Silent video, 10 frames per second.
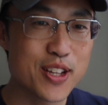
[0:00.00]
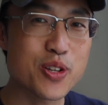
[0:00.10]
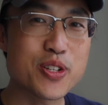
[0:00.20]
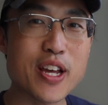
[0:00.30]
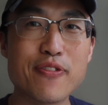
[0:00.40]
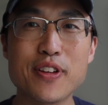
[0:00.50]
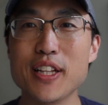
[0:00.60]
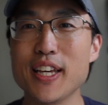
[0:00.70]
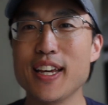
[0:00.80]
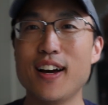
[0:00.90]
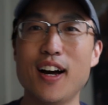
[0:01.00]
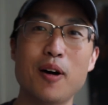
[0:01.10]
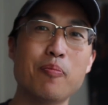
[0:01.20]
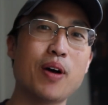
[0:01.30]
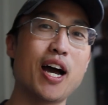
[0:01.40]
So definitely,
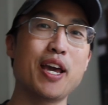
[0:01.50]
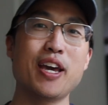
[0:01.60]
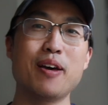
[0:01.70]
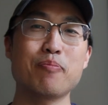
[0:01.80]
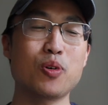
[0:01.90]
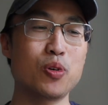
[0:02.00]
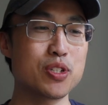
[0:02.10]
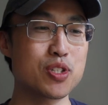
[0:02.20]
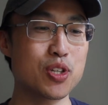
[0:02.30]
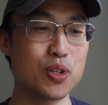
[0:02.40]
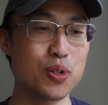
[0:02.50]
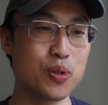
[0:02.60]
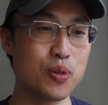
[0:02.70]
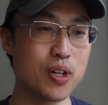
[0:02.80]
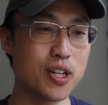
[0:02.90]
I am going
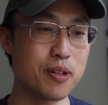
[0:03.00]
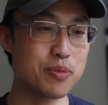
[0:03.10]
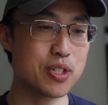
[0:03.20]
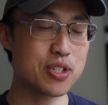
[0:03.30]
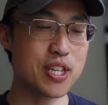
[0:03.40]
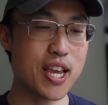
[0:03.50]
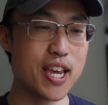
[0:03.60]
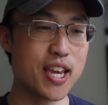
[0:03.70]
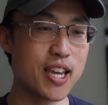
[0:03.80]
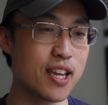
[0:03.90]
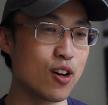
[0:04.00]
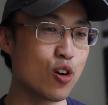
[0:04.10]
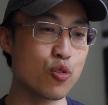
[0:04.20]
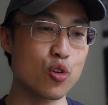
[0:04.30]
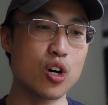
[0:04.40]
to just say
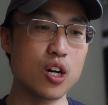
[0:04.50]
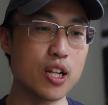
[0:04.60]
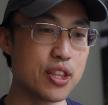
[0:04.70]
overall,